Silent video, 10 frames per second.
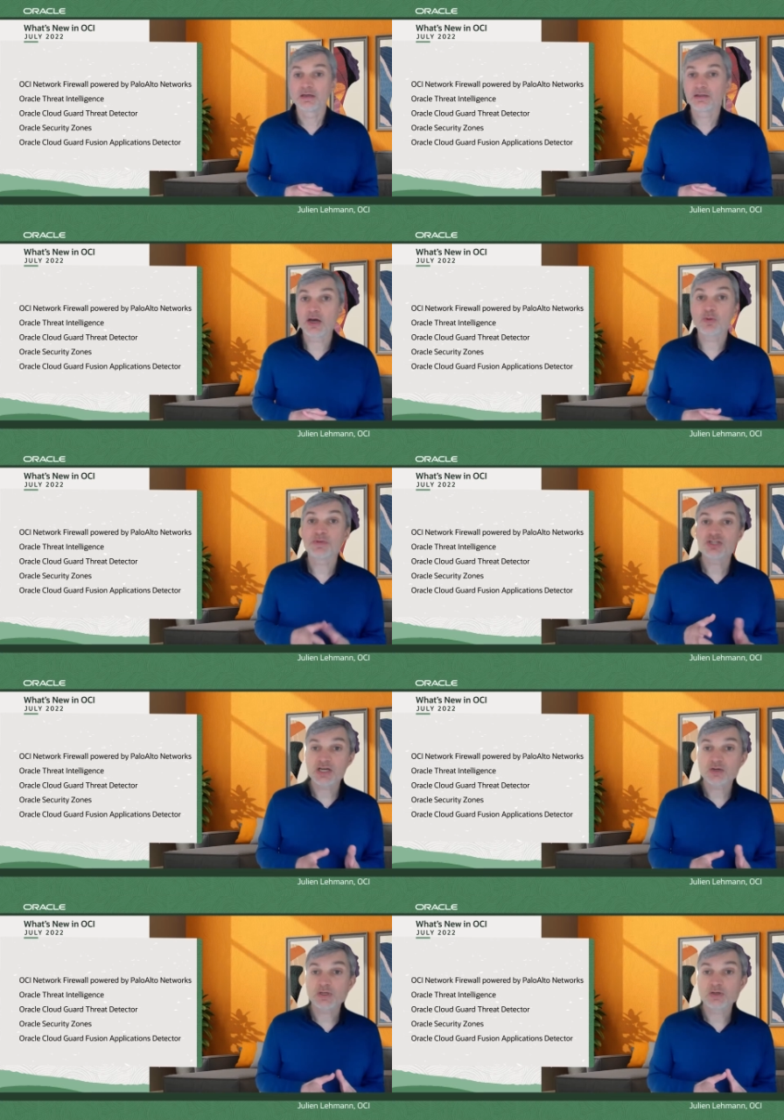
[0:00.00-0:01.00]
Now
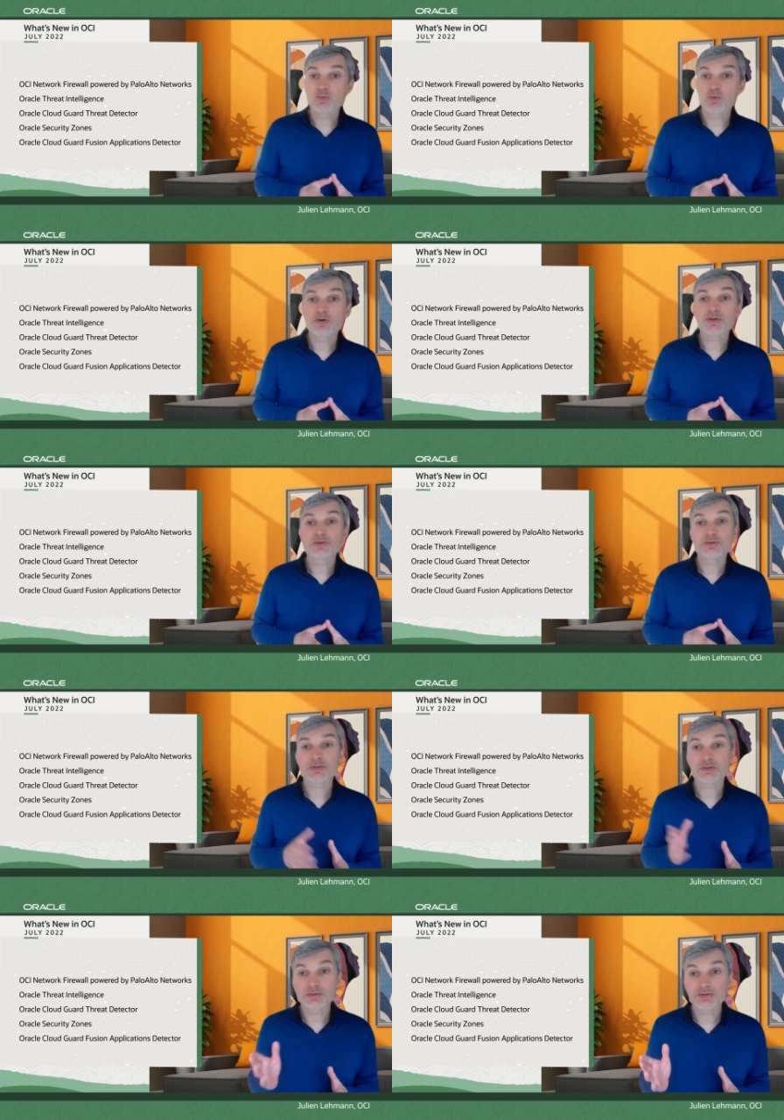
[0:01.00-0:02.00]
Michelle will walk you
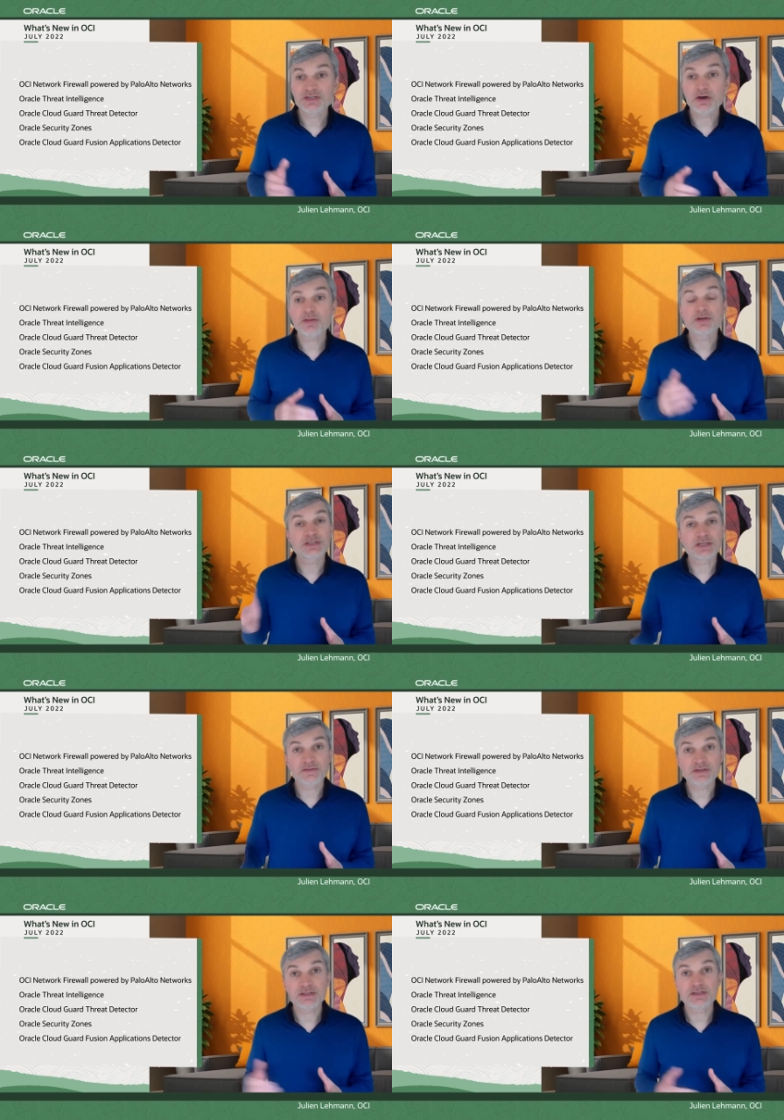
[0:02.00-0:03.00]
through the other
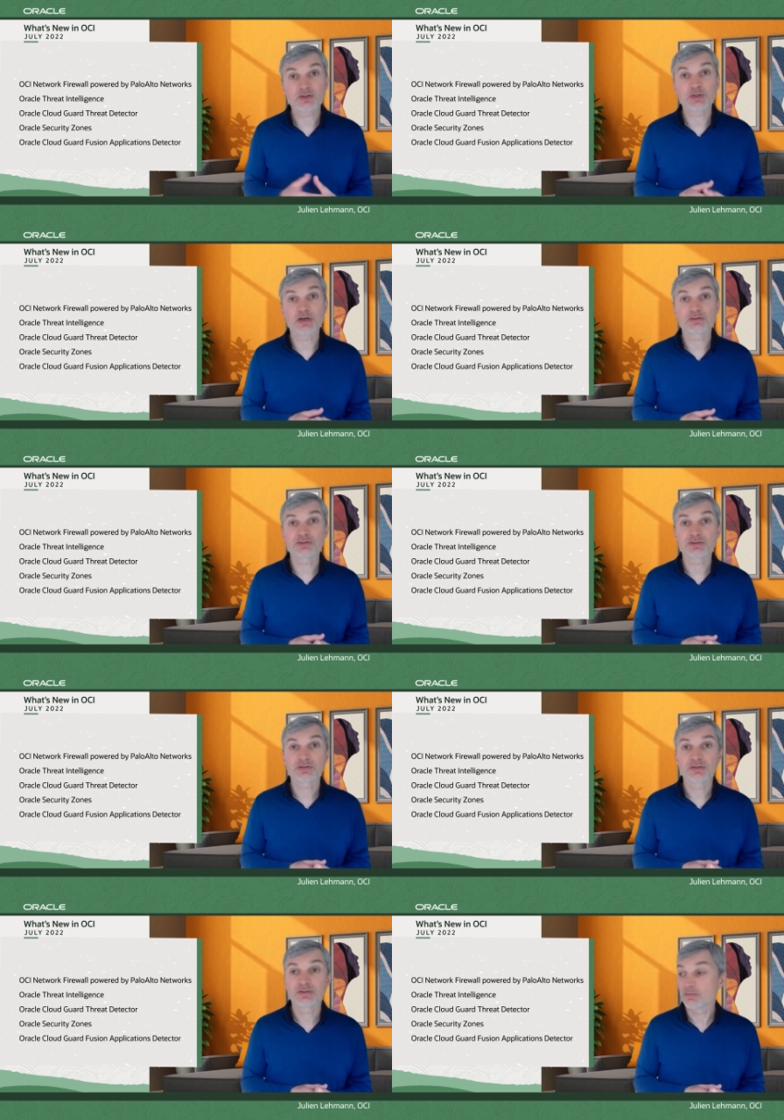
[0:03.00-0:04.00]
services that we launched.
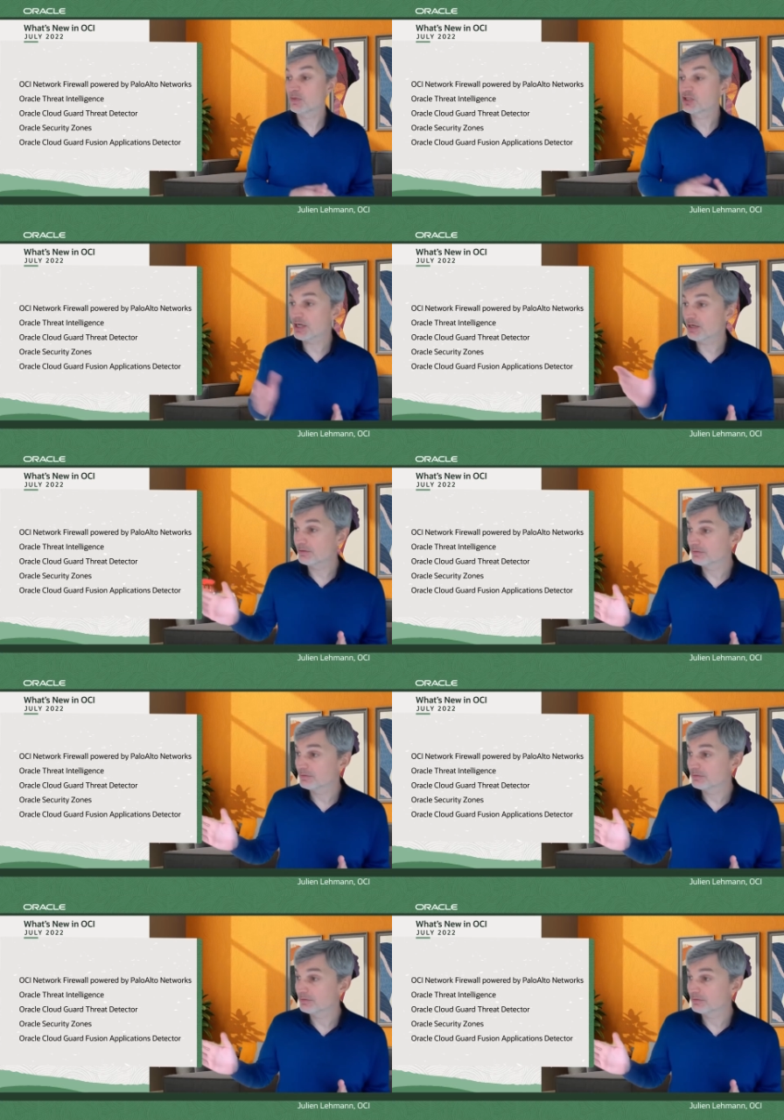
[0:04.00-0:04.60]
Michelle?